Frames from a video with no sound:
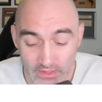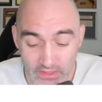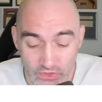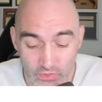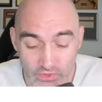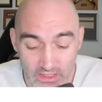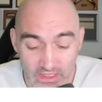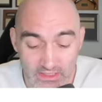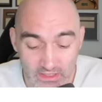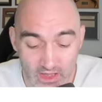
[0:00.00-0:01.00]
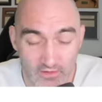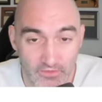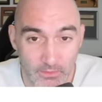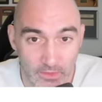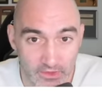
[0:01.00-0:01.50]
into needs of
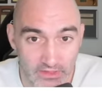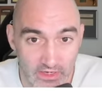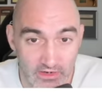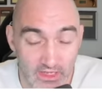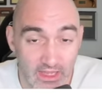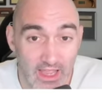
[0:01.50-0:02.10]
the military.